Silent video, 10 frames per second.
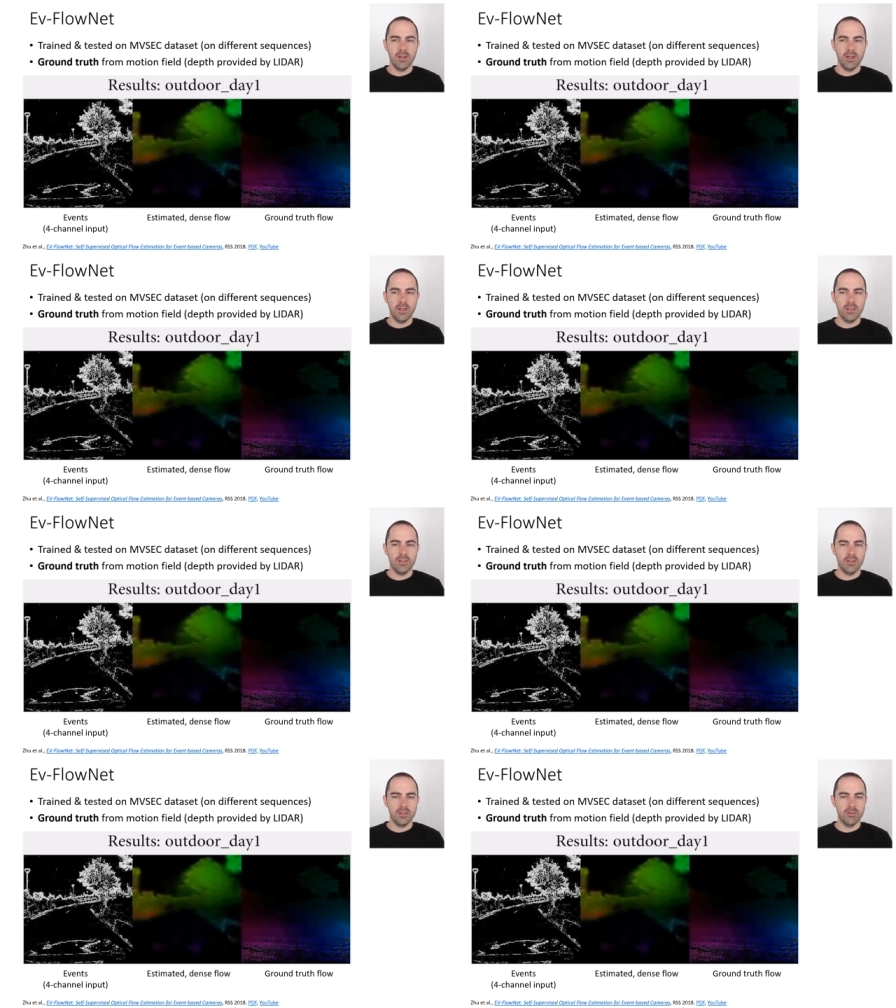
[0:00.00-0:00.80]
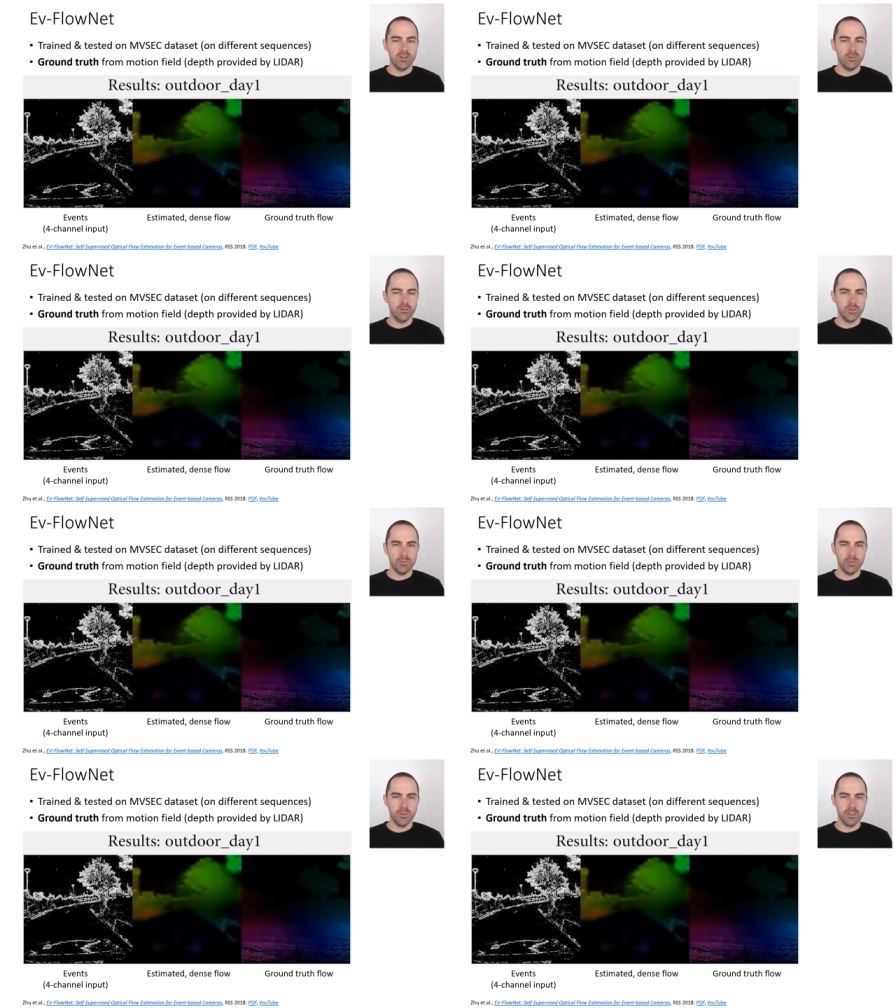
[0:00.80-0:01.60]
And the ground truth is
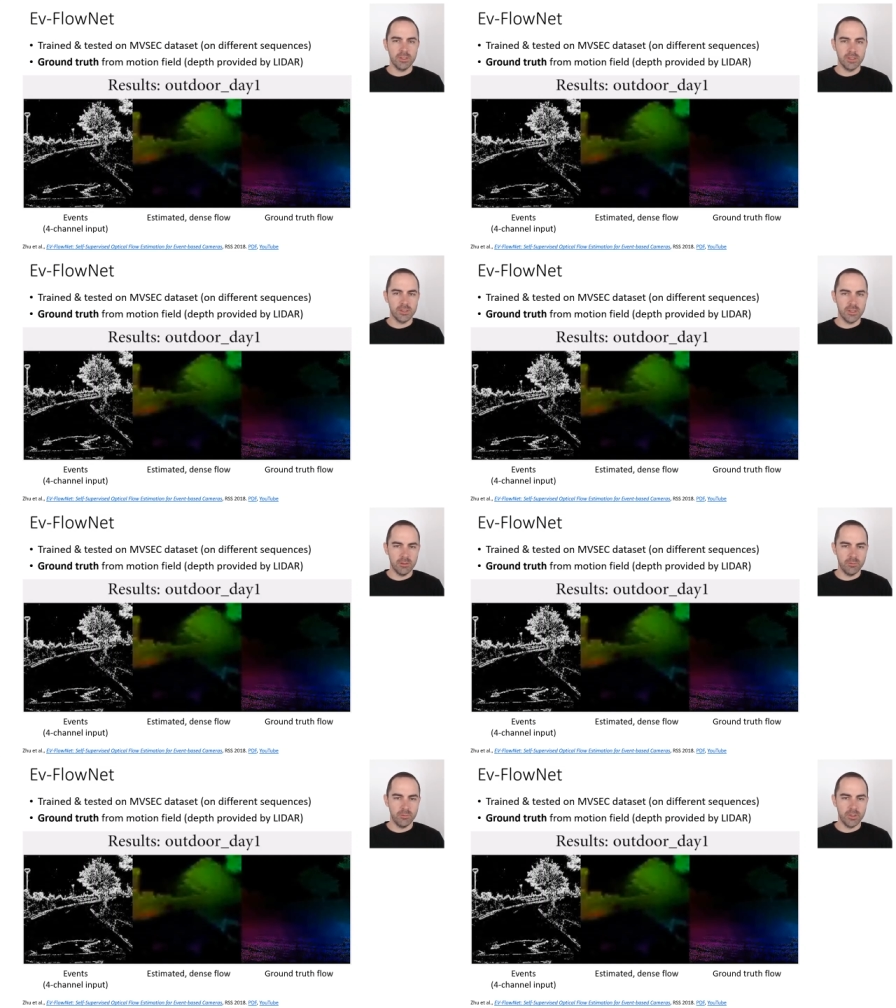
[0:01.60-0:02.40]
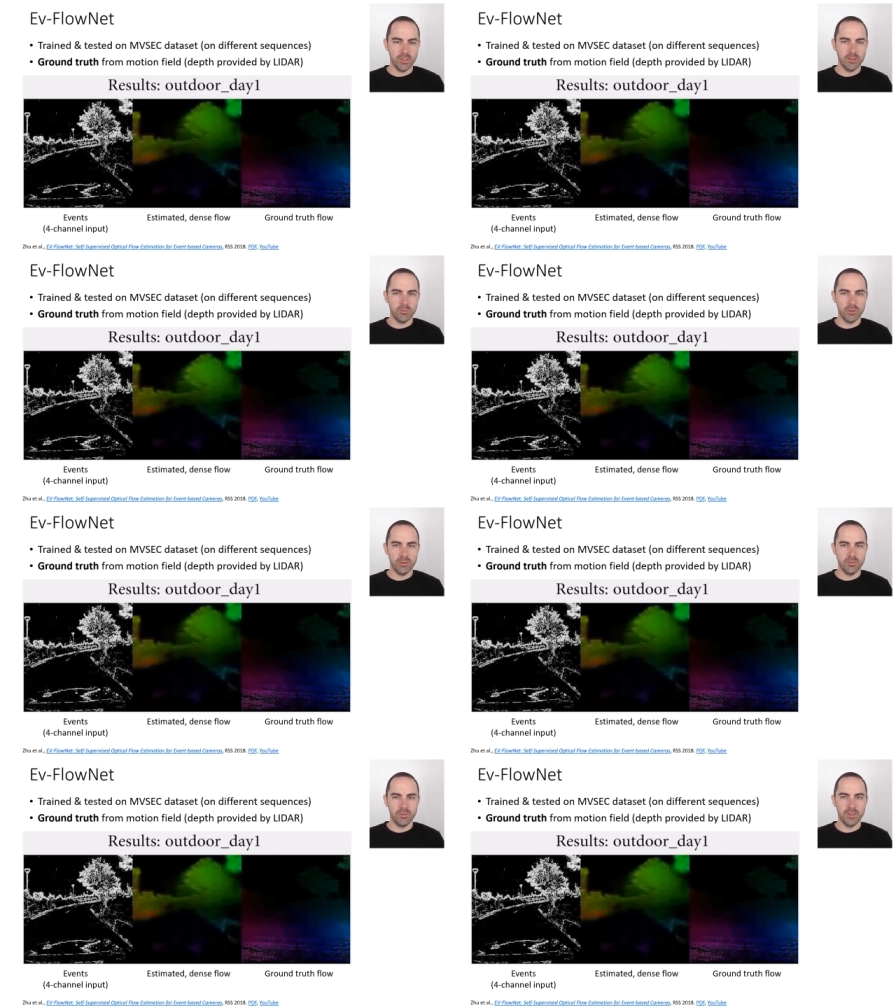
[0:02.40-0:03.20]
provided, as I said, by the
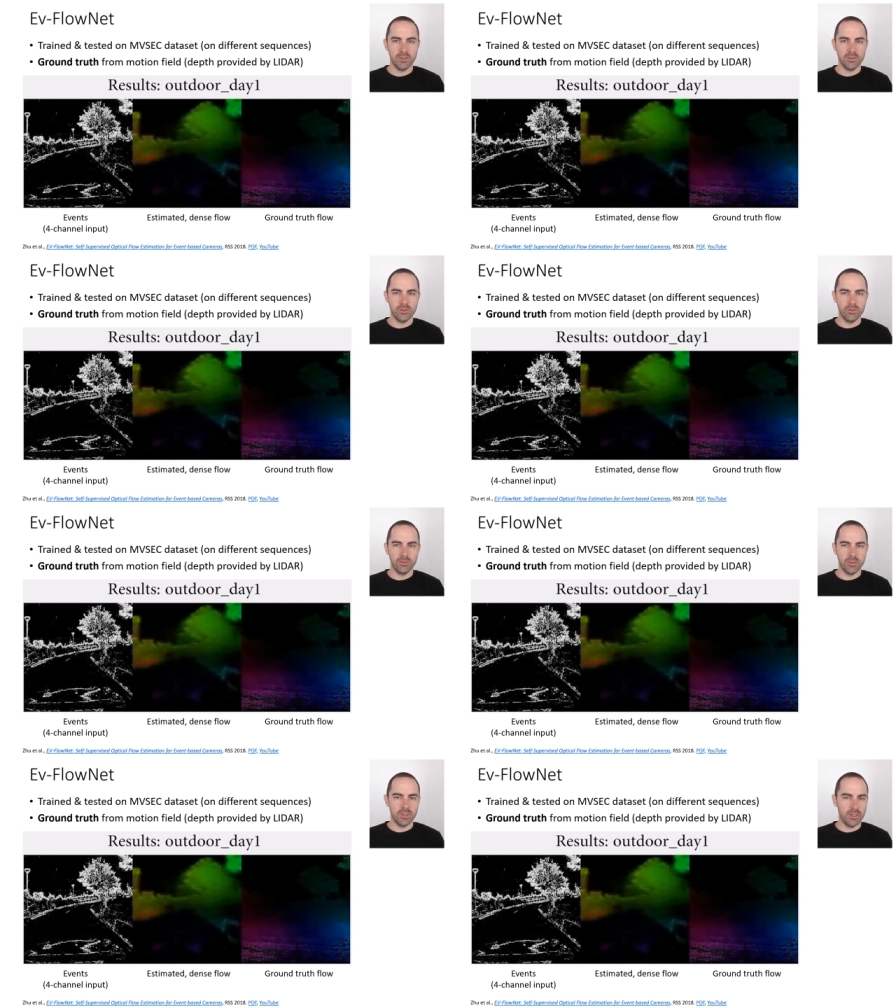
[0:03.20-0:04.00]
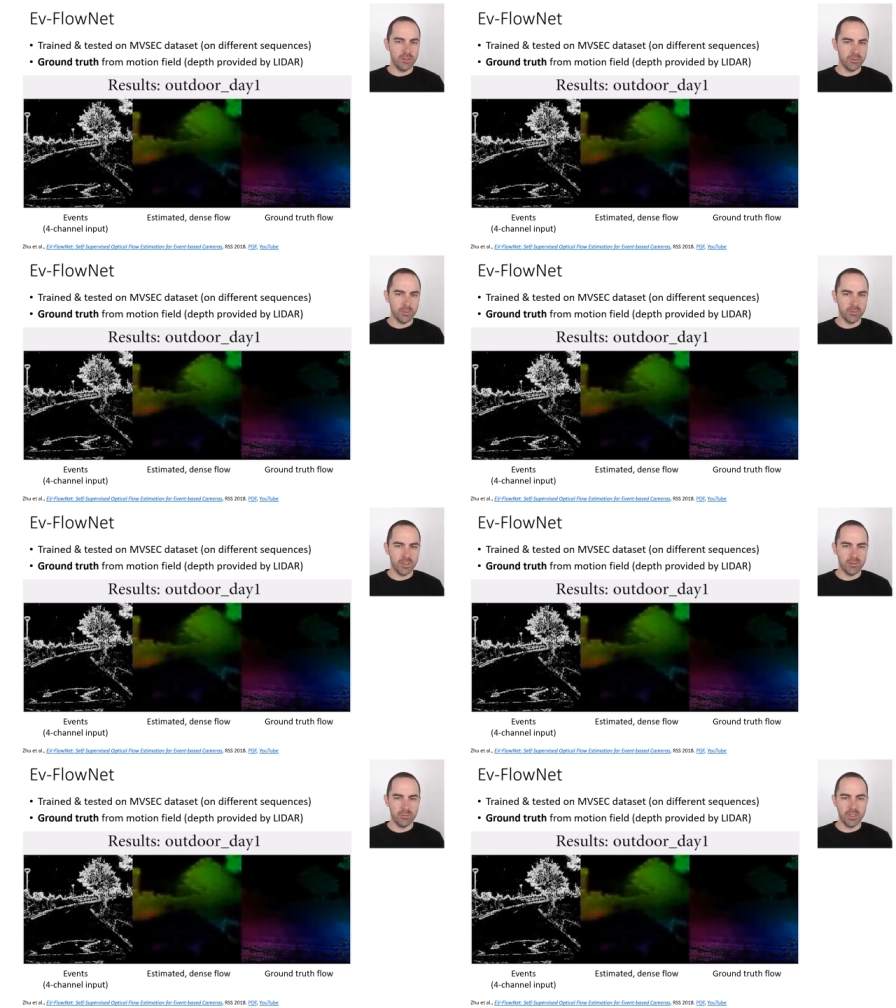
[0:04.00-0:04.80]
motion field. So the depth is
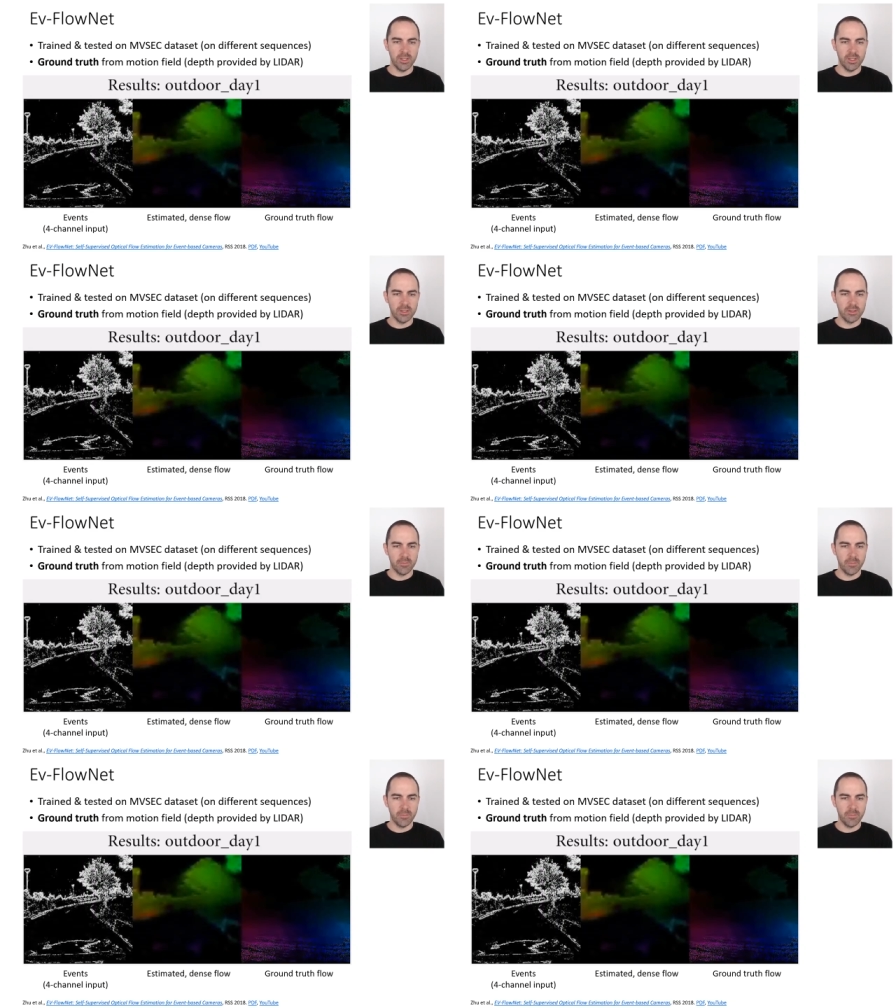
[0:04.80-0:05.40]
provided by a LiDAR.